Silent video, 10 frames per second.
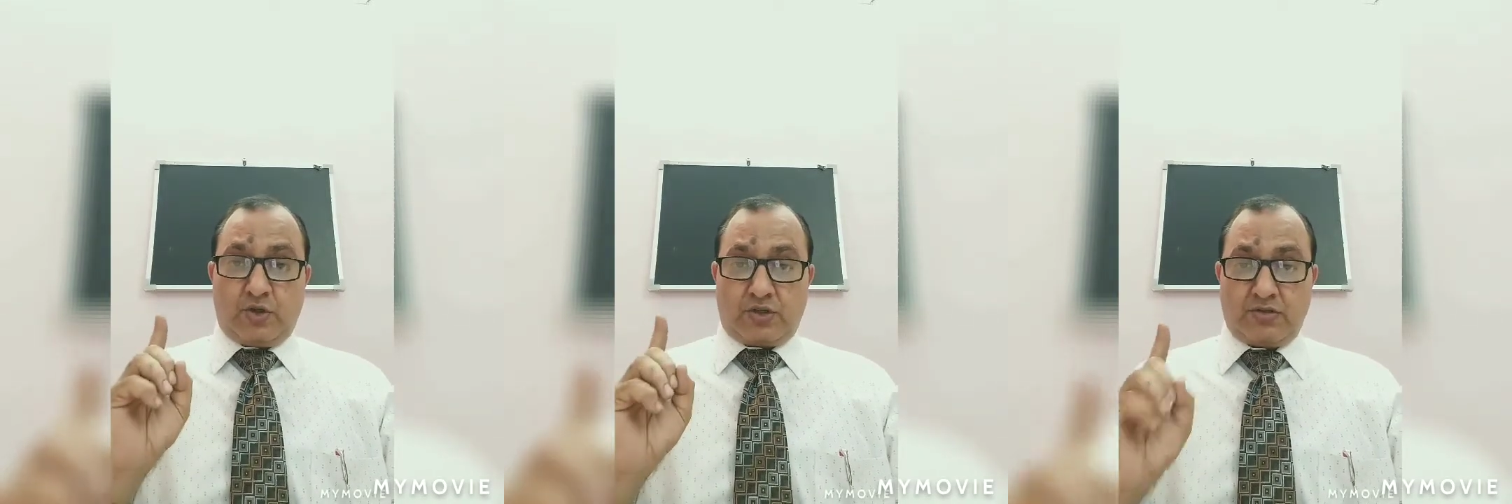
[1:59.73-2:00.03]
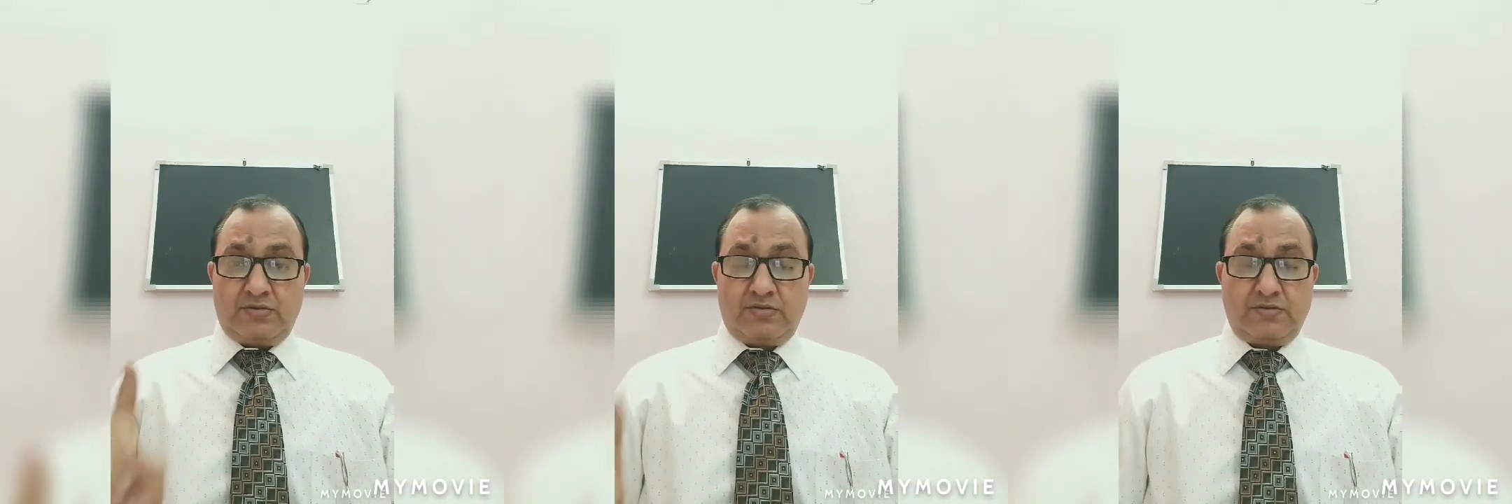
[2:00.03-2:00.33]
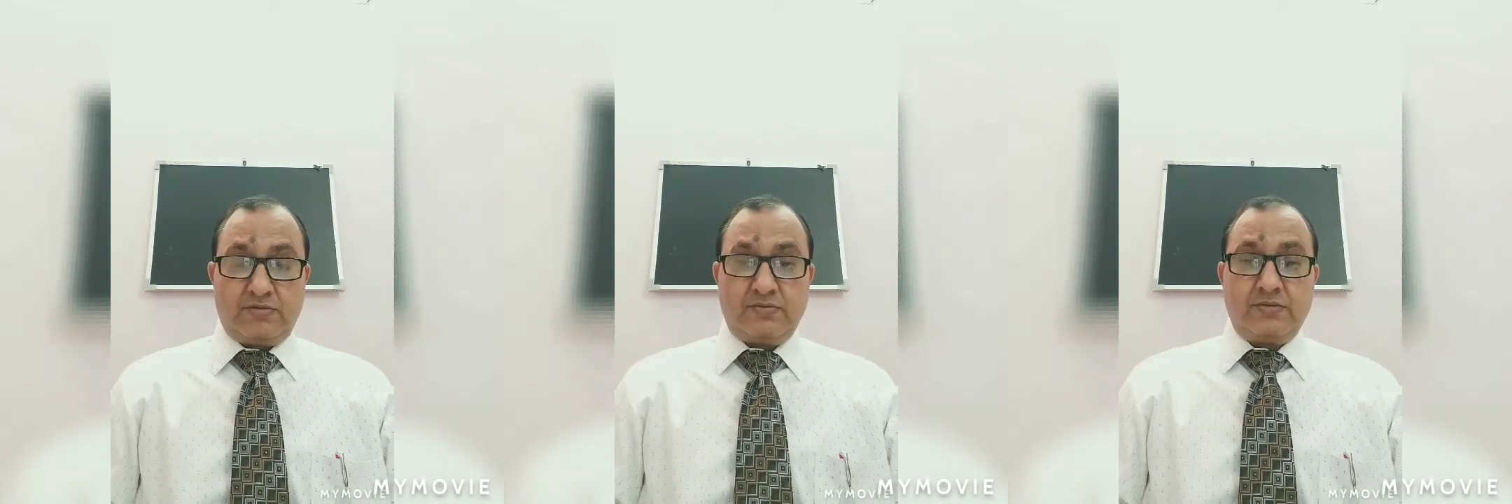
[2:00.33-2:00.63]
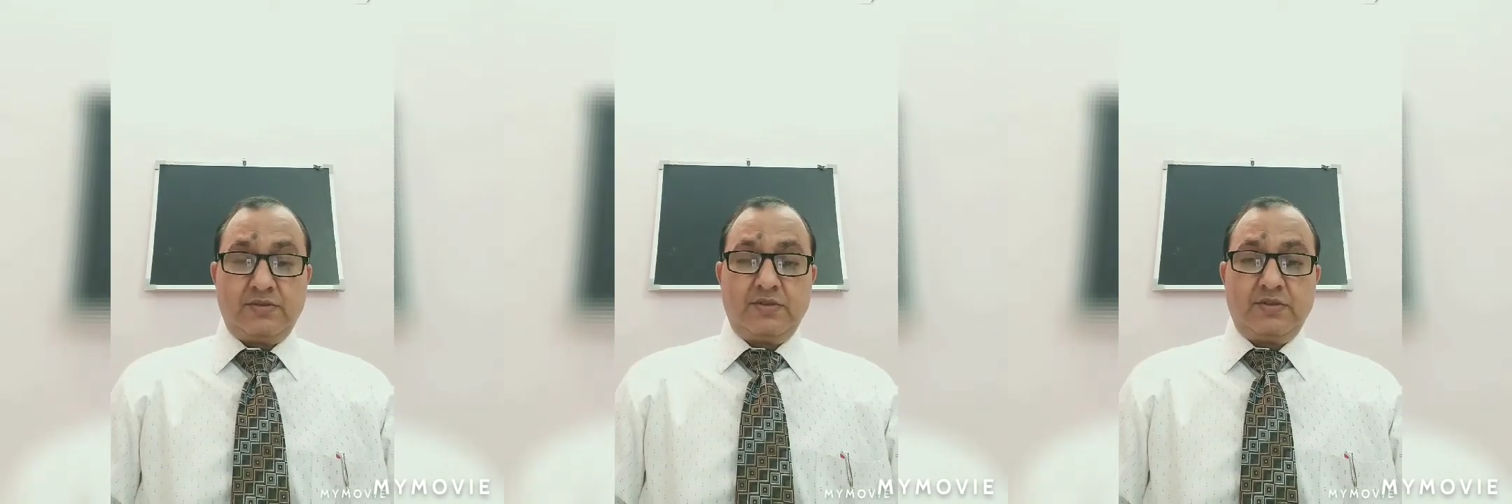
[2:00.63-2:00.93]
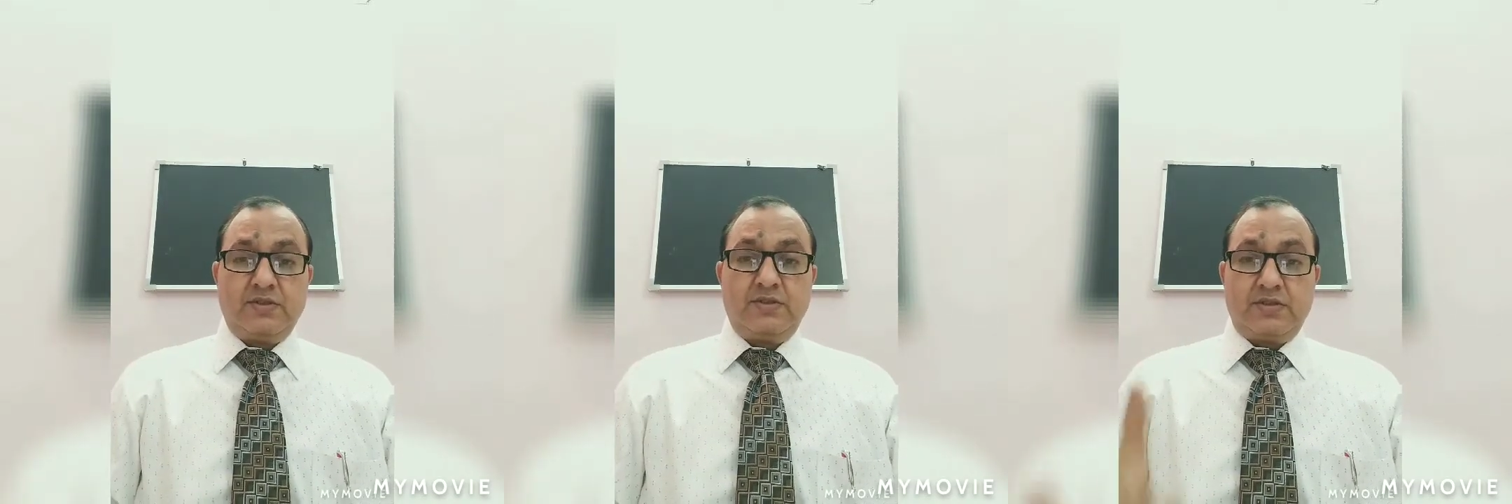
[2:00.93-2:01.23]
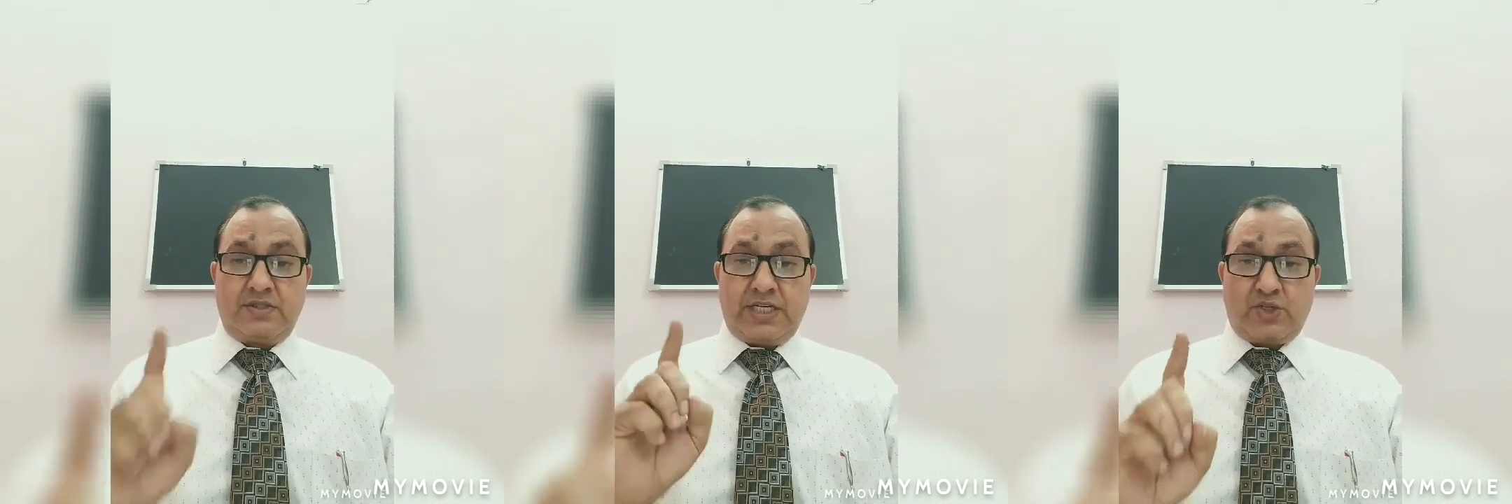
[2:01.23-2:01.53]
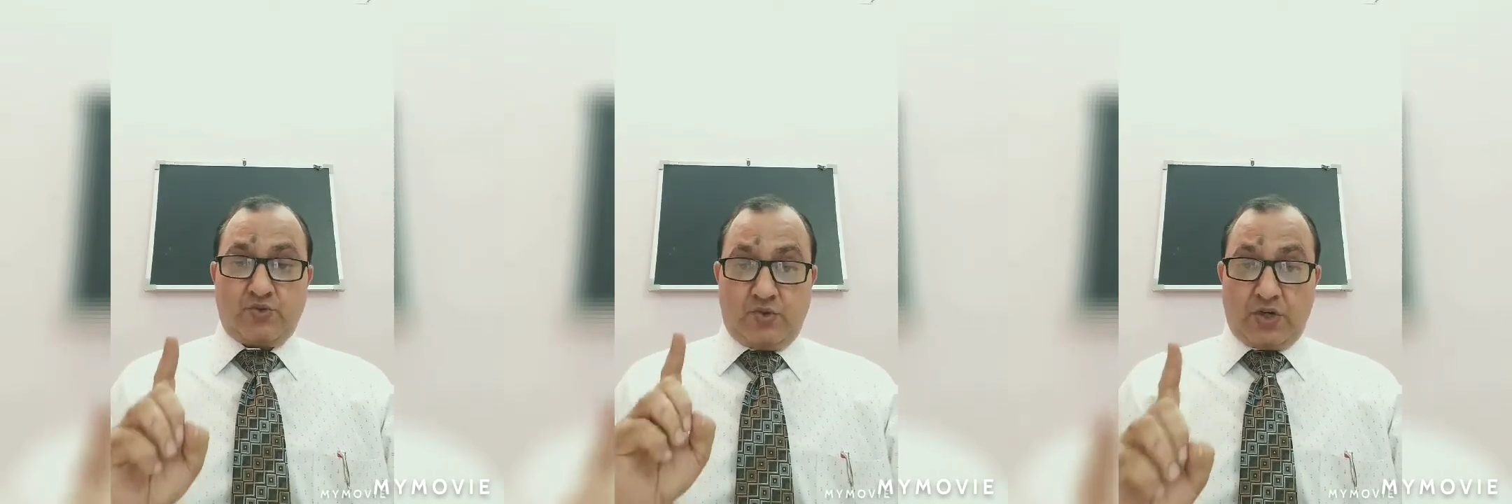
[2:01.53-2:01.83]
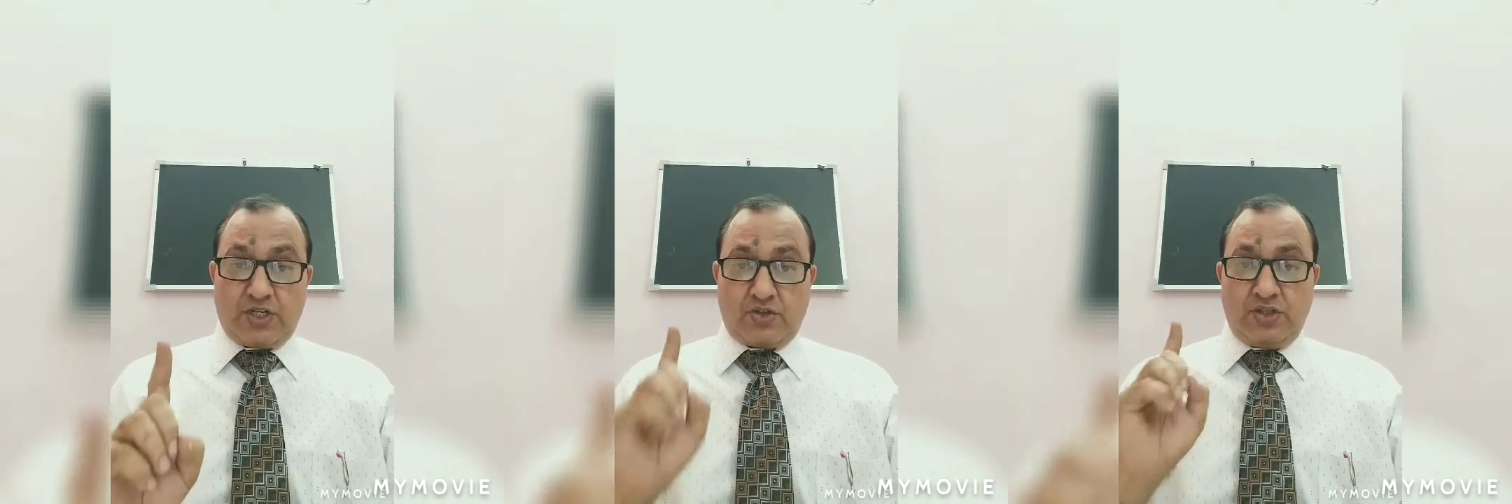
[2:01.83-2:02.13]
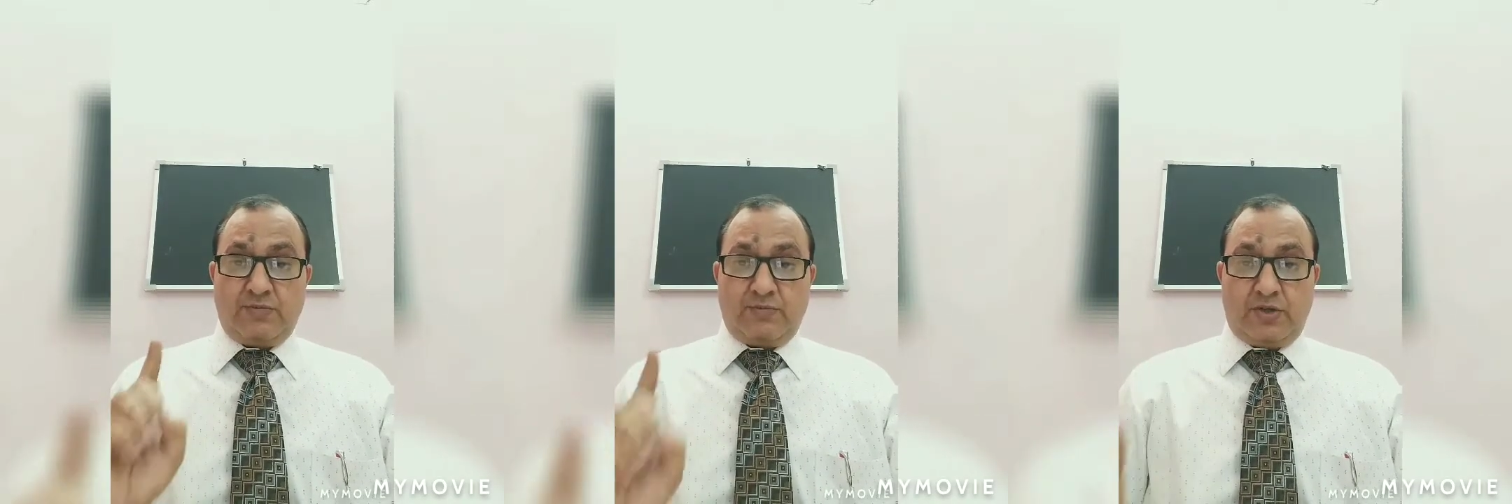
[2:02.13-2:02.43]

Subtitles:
board. Just focus on the